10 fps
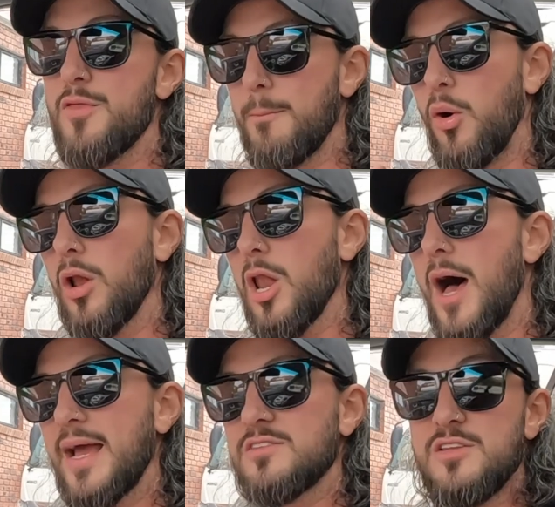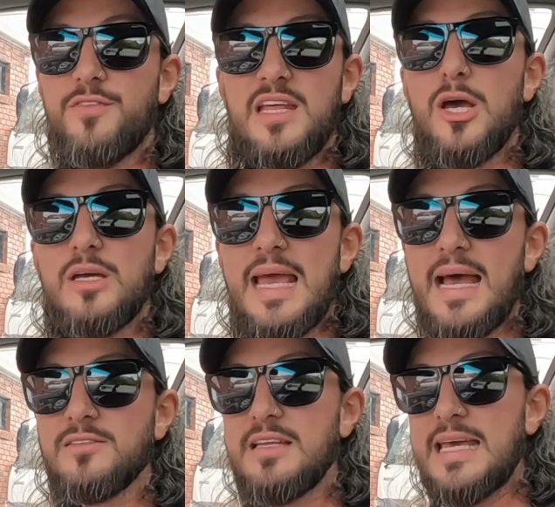the more likes the video
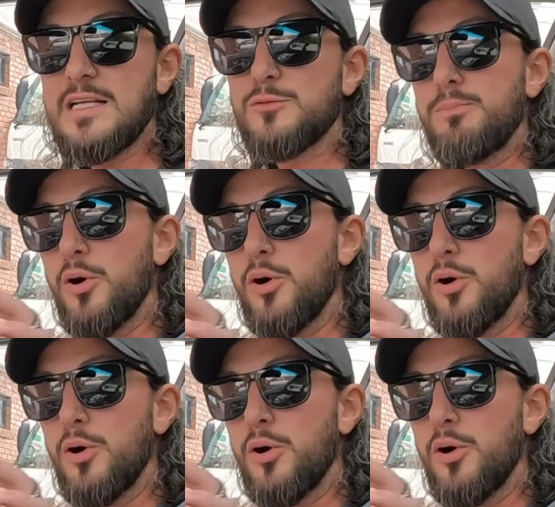gets, it gets